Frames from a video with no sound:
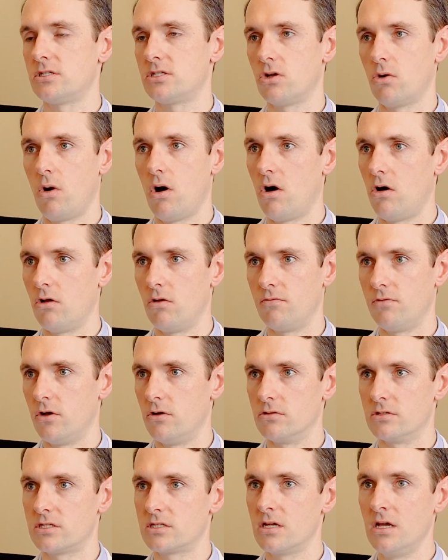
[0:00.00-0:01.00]
so all of
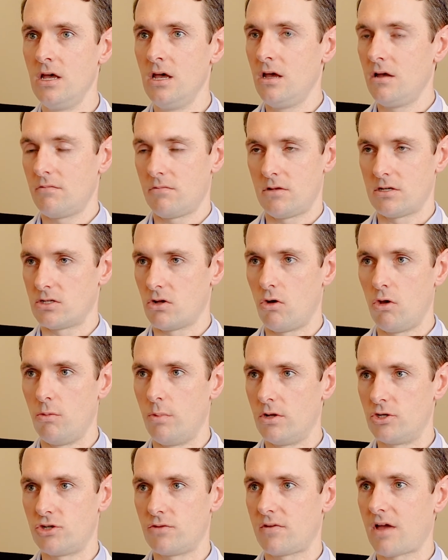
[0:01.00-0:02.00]
those, there's a whole
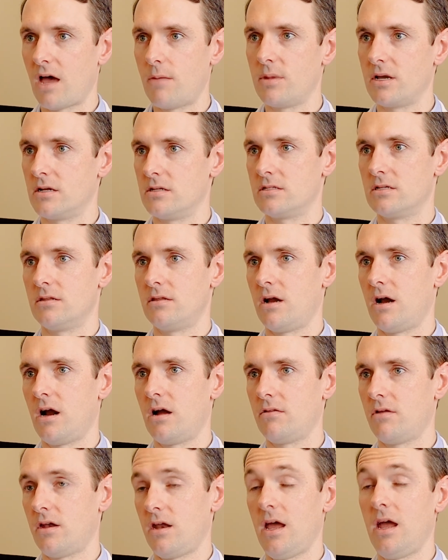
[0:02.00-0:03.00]
bunch of chemicals in
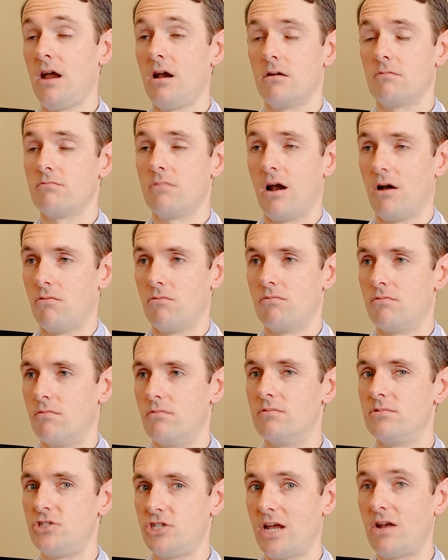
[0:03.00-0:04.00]
there that are
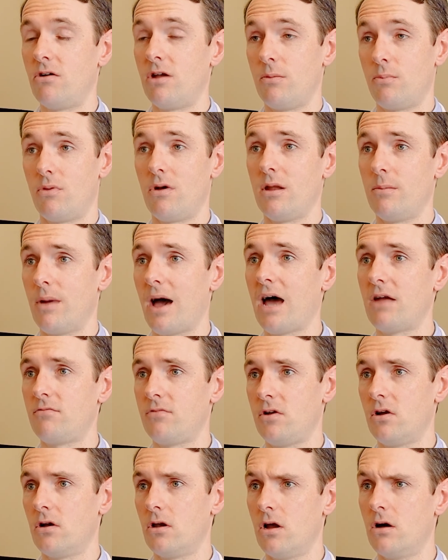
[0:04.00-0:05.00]
generally pretty bad
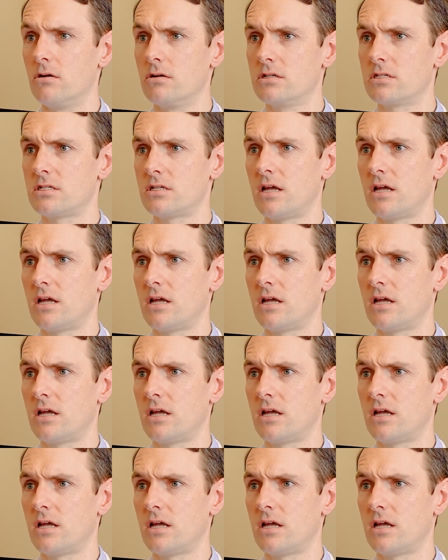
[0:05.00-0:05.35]
for your lungs.